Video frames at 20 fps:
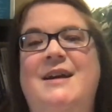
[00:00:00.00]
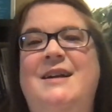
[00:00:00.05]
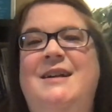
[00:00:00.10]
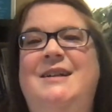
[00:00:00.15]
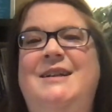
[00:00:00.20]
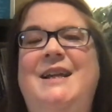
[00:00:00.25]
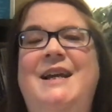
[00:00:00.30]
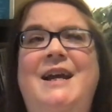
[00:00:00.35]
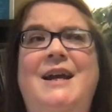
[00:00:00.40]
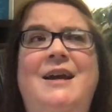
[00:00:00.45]

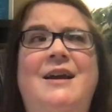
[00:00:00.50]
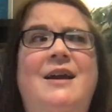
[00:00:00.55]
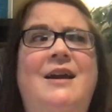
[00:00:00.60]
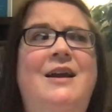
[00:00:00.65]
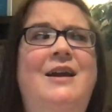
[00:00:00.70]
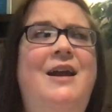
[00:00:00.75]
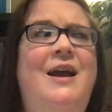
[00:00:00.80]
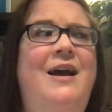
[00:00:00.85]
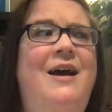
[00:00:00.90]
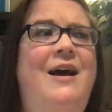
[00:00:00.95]

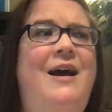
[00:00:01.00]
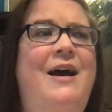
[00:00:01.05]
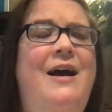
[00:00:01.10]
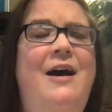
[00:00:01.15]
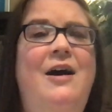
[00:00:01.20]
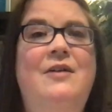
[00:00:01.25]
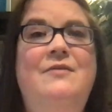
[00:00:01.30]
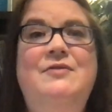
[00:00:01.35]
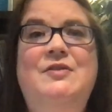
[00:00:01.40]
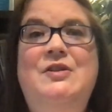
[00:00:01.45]
They
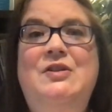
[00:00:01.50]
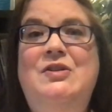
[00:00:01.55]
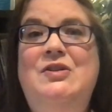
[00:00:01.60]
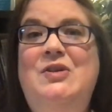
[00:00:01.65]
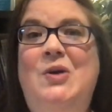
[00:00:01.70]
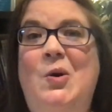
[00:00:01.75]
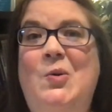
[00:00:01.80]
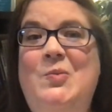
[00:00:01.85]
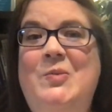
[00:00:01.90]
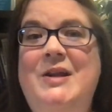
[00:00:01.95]
have
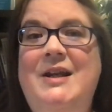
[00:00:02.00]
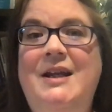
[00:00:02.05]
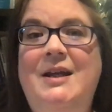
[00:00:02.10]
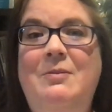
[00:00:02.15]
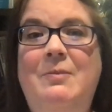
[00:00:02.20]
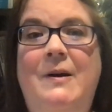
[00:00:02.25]
so many